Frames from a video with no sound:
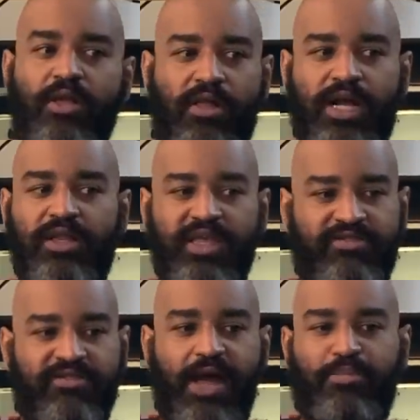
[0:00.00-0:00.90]
Luckily,
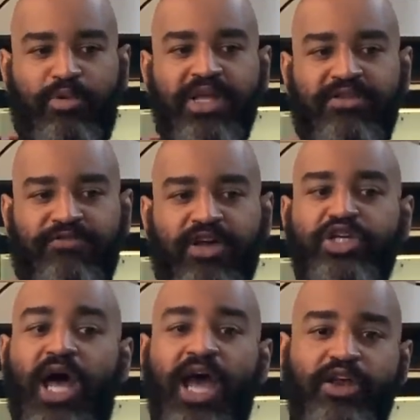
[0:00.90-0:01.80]
since I breed the
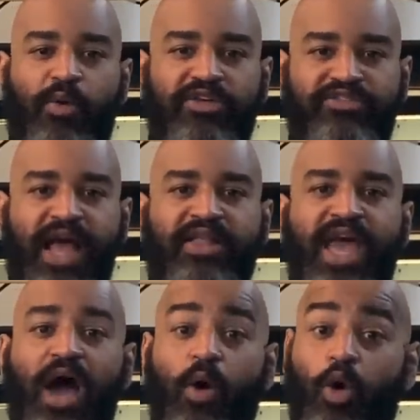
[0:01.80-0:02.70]
fish, I know exactly
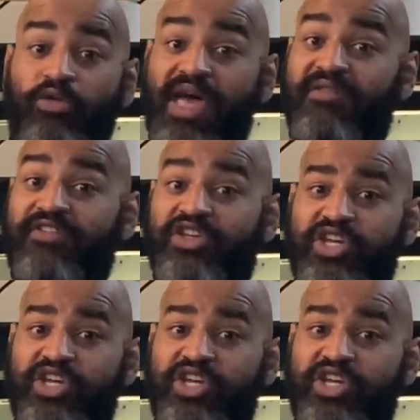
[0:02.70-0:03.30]
how old that fish